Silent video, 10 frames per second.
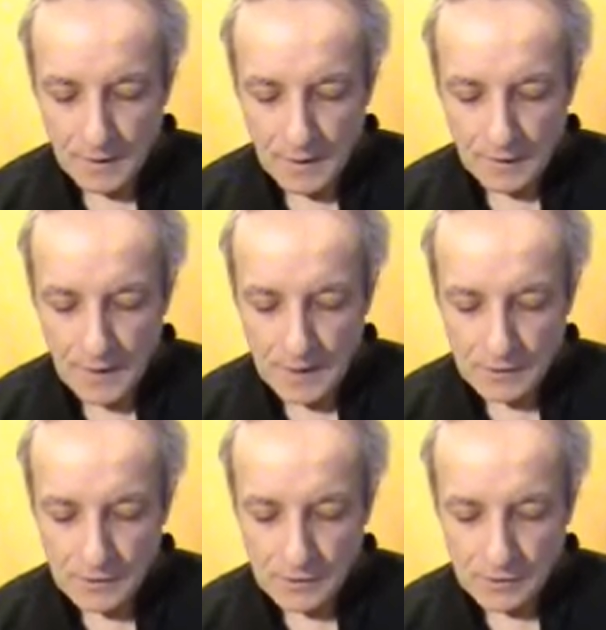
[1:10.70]
And the
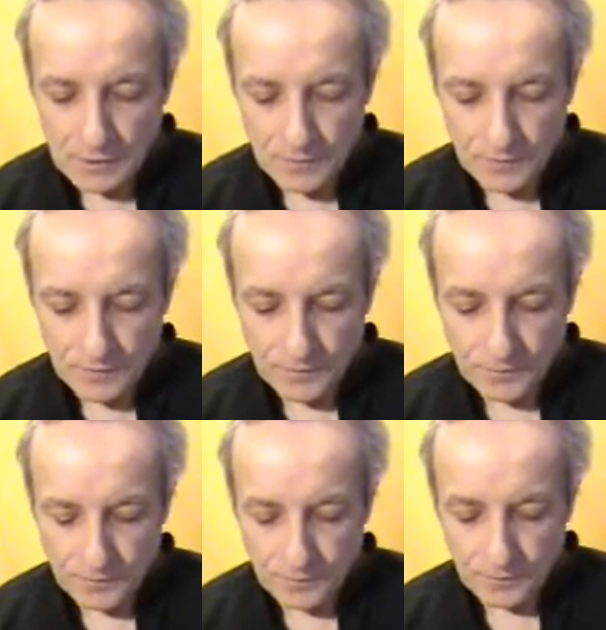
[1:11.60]
next two,
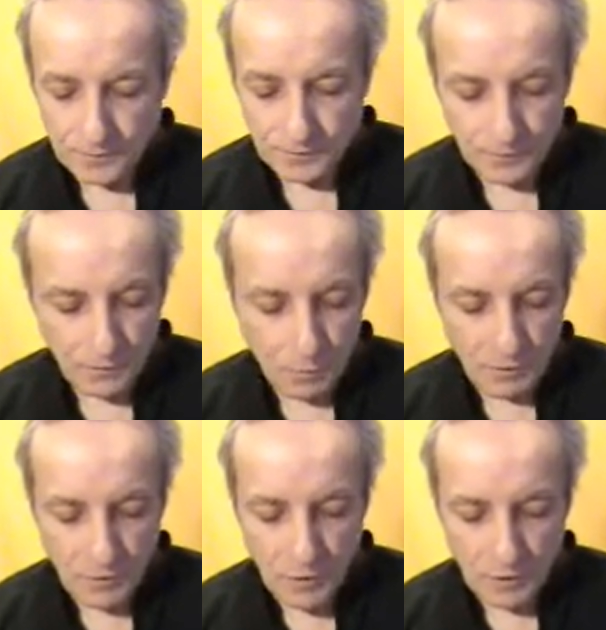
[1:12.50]

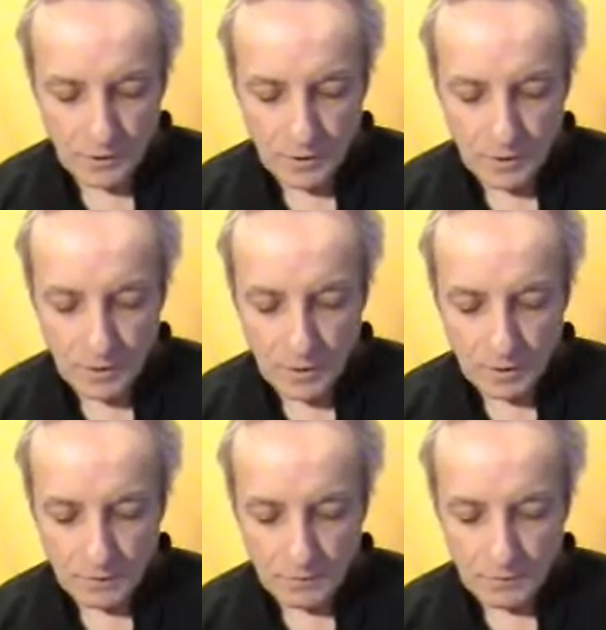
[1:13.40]
we've got
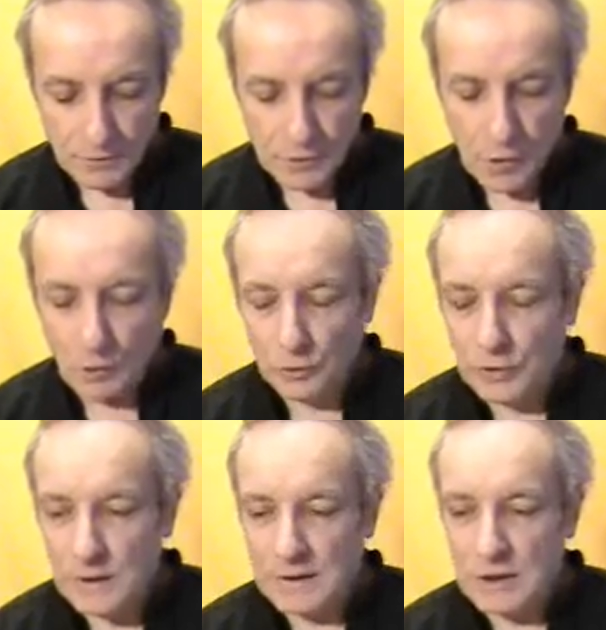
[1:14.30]
salt
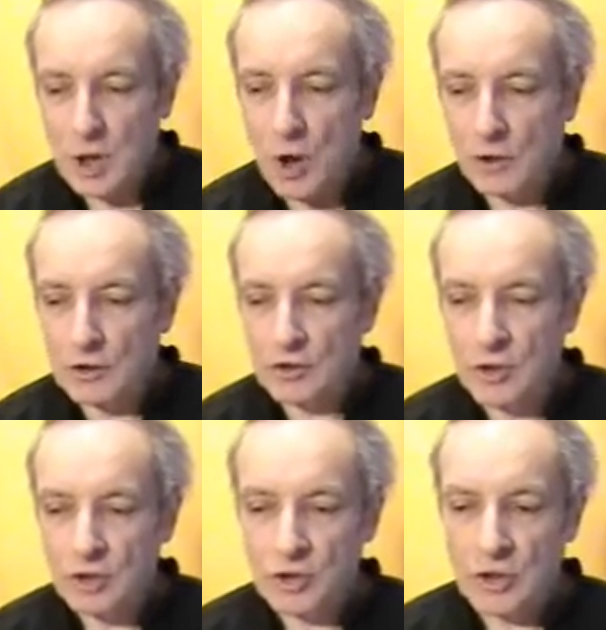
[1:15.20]
and conch
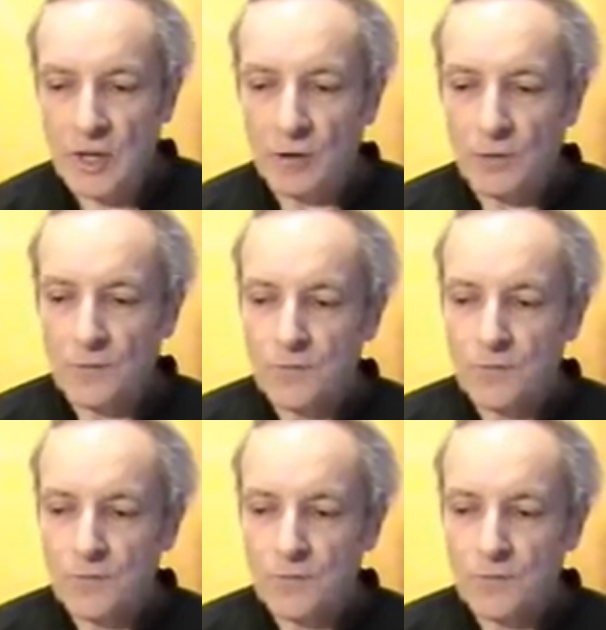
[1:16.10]
shell.